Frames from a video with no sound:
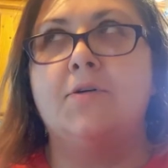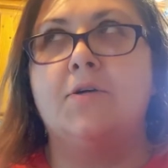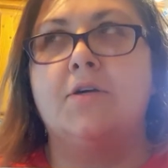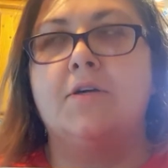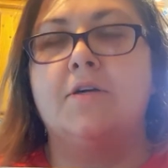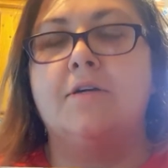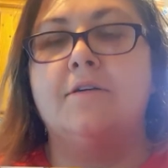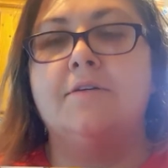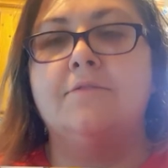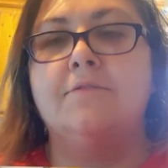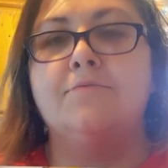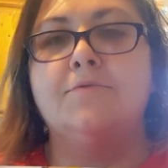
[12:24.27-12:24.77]

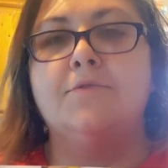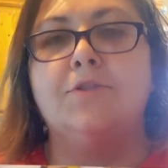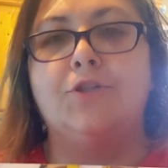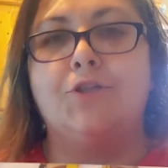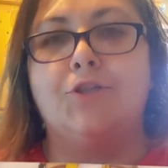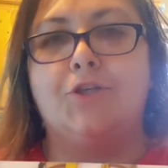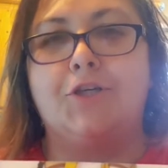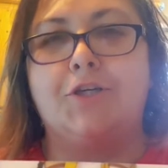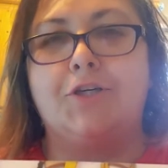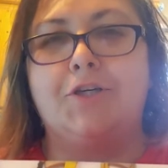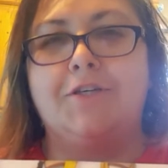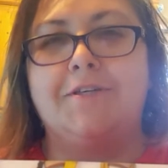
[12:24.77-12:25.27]
Book
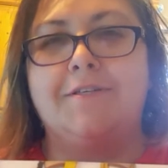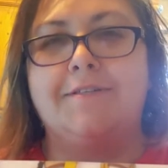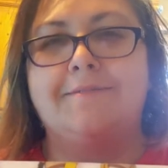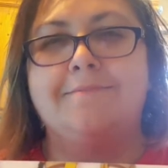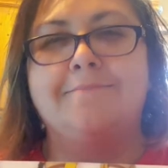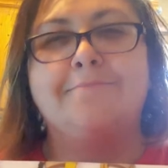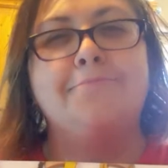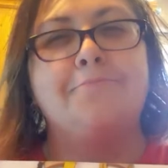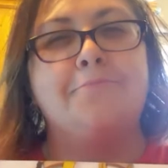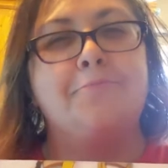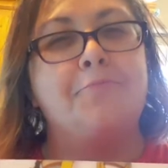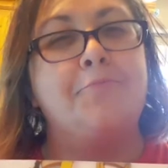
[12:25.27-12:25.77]
look
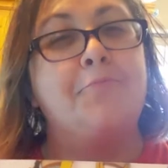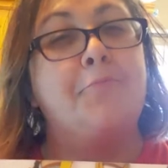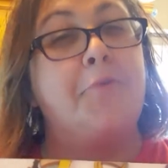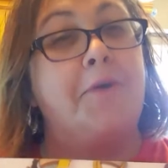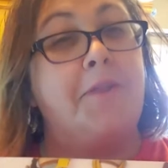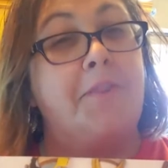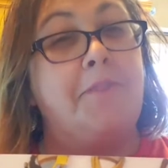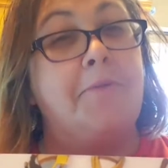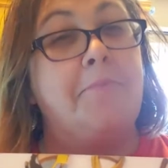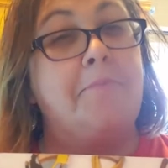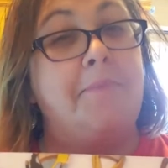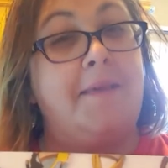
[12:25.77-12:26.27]

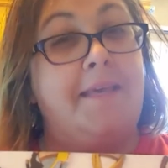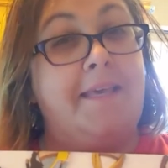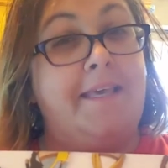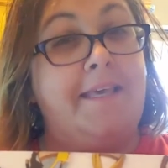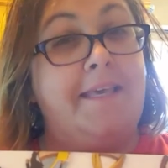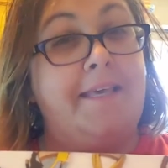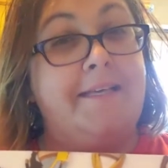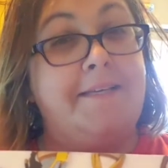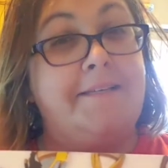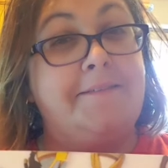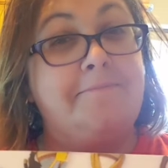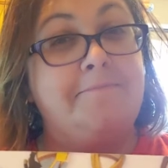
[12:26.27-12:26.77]
with
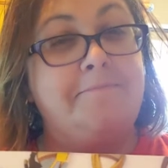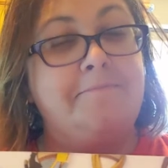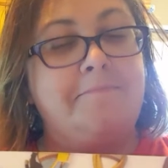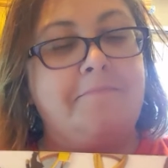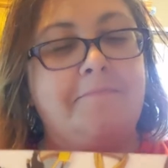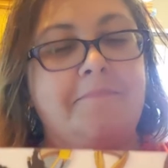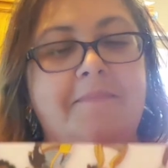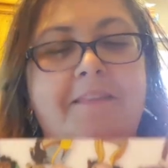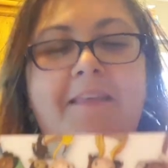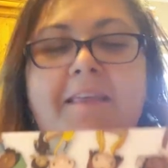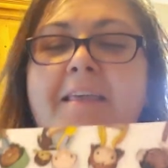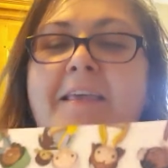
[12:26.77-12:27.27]
me.
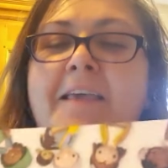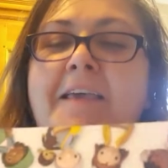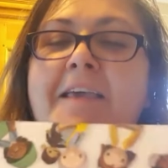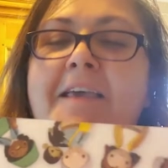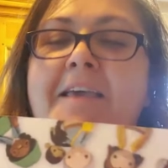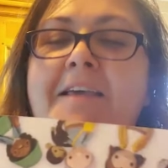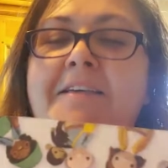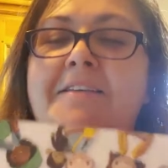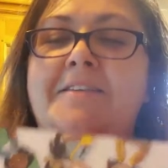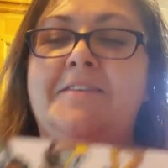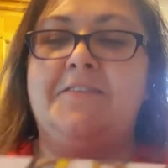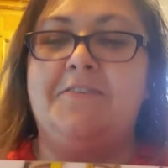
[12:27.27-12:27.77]

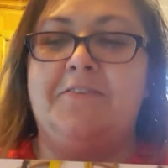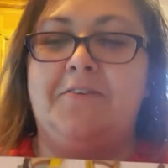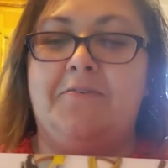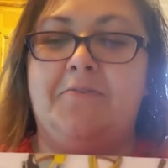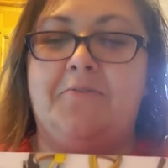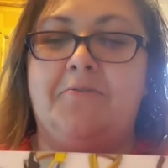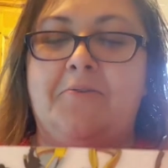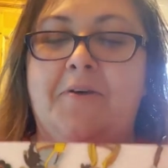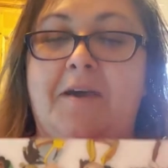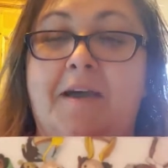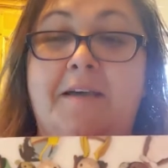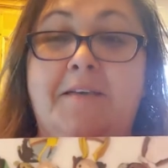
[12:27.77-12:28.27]

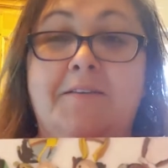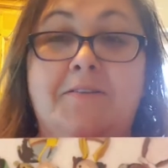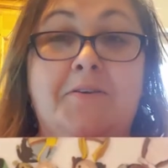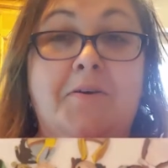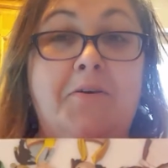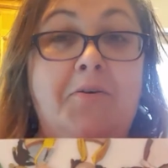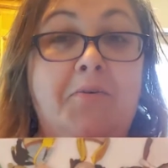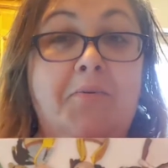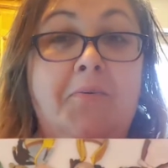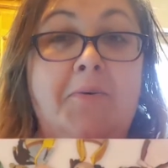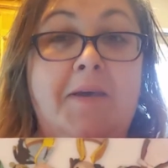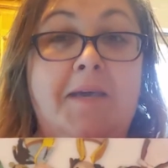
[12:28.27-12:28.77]
So, as
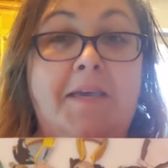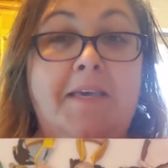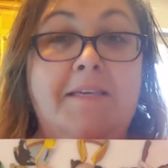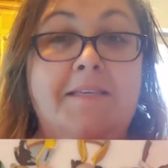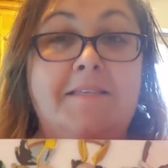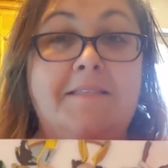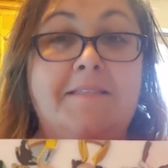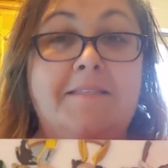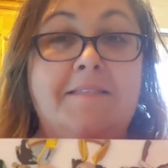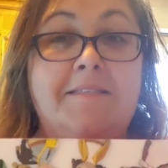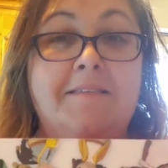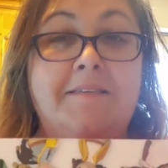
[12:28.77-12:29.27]

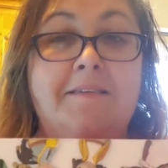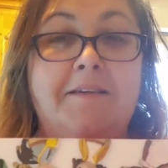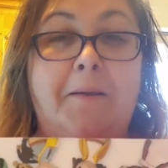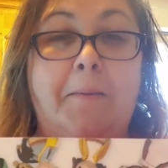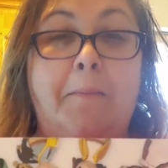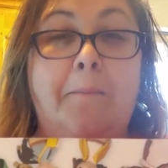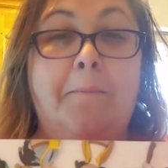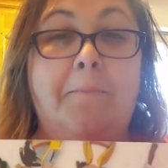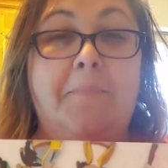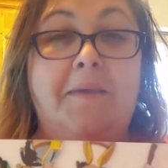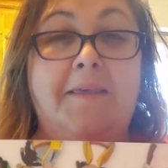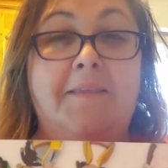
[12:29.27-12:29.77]
always,
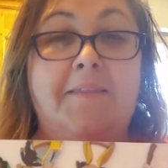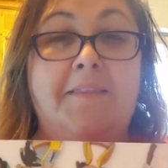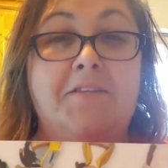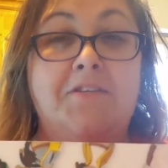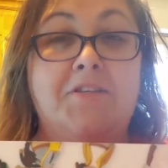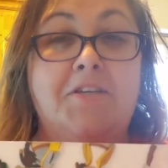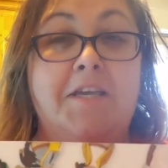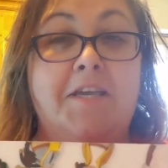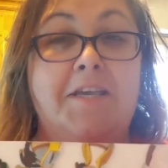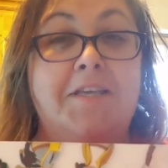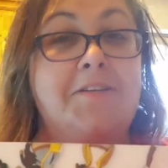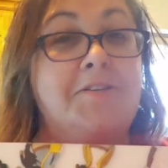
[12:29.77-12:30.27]
be the
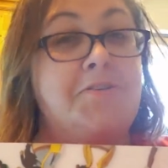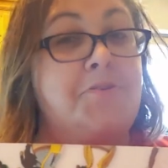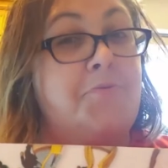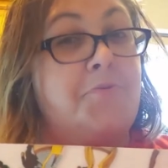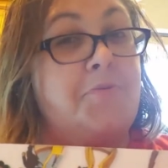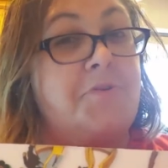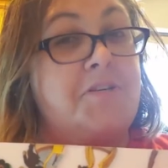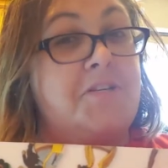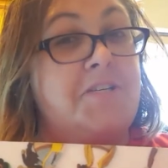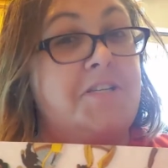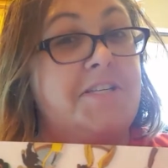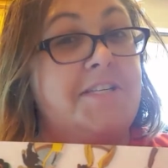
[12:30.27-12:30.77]
change you
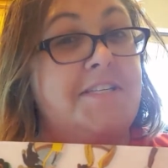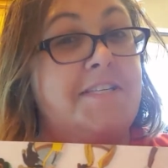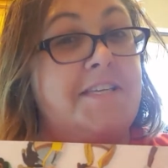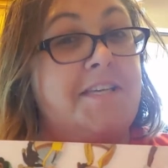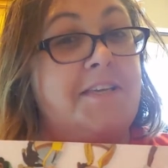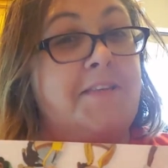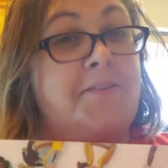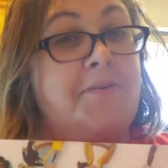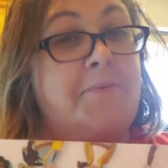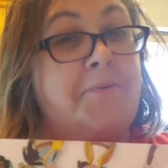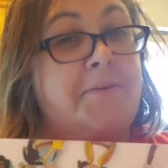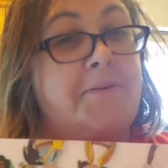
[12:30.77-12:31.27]
wish to see
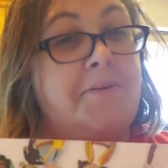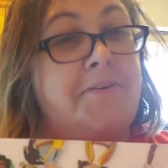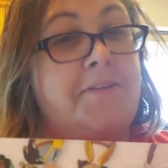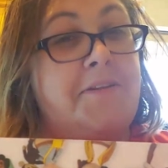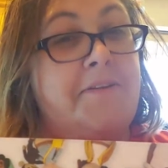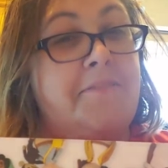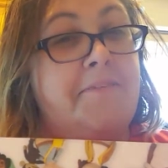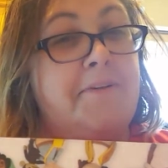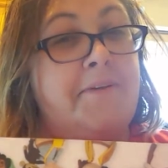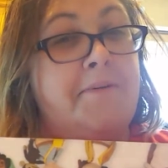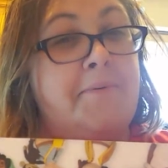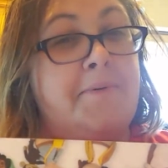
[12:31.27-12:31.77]
in the world,
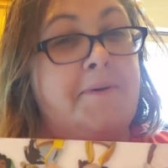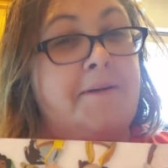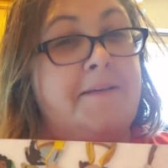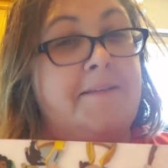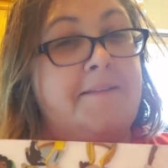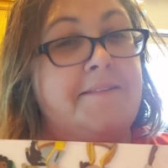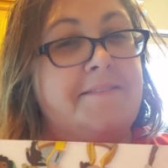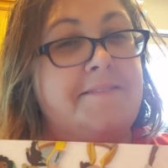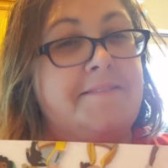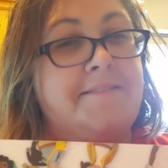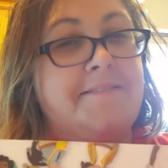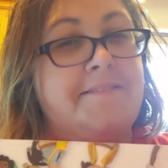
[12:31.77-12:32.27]

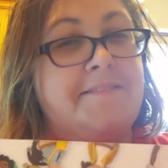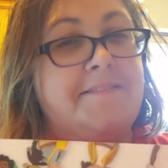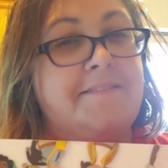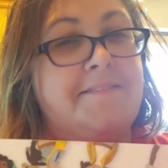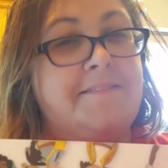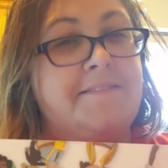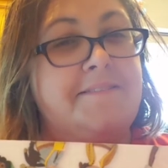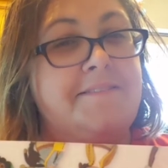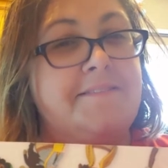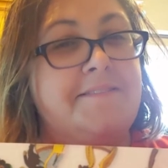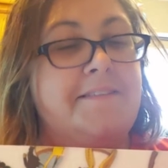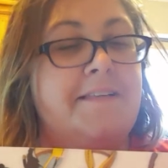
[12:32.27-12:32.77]
everyone.
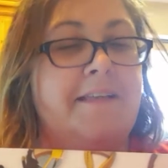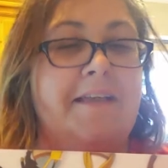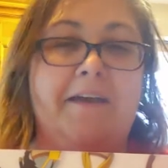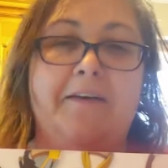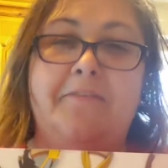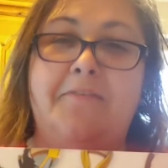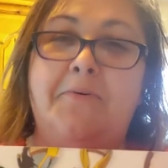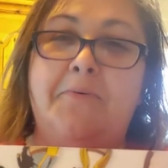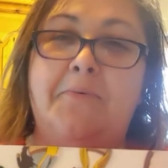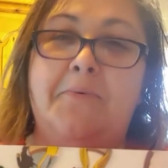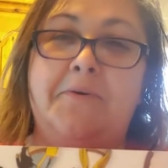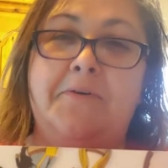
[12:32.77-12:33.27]

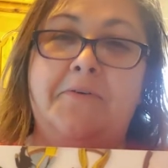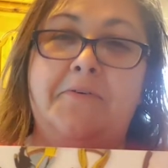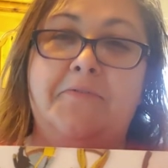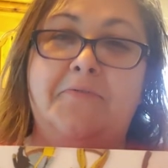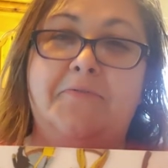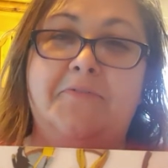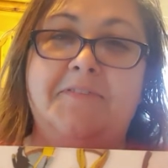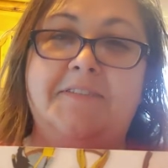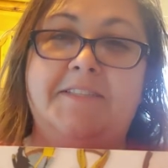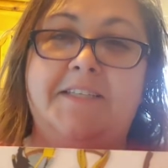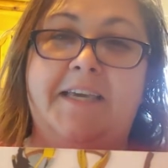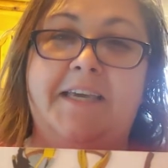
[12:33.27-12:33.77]
Have a
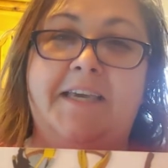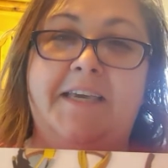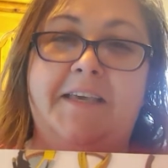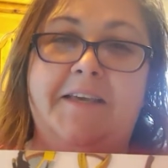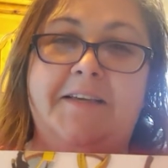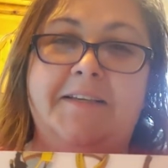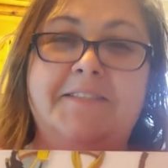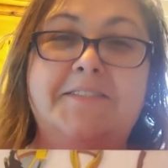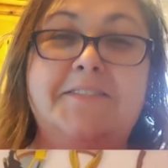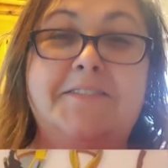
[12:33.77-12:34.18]
wonderful day.